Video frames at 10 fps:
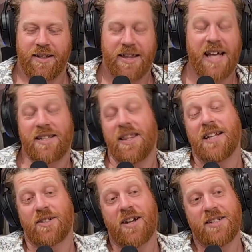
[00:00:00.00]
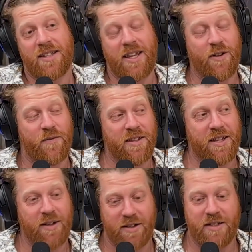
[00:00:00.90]
That's crazy to think of, that
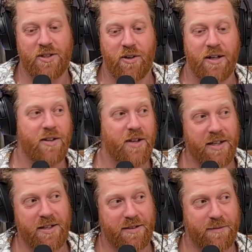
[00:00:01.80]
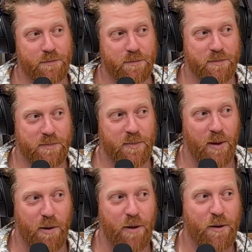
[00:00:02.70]
the entire
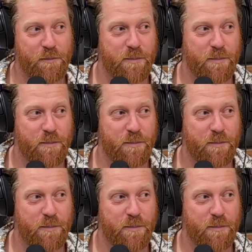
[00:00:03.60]
Apollo